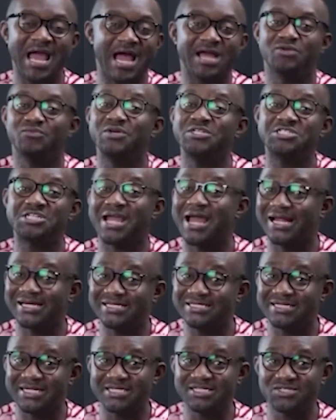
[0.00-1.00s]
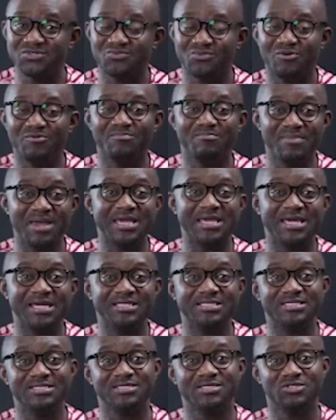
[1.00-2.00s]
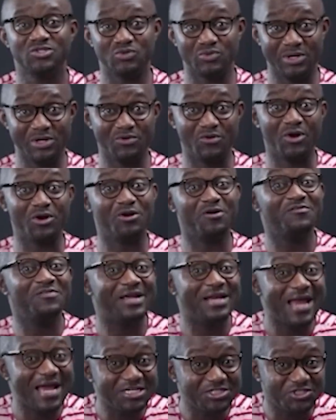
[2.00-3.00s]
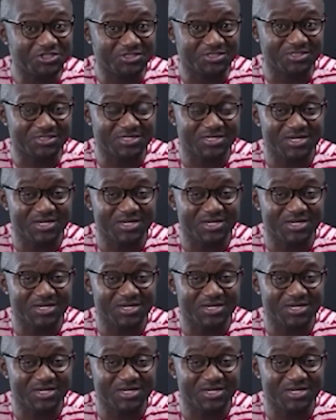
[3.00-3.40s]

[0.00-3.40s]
and which candidates will make it to a runoff election.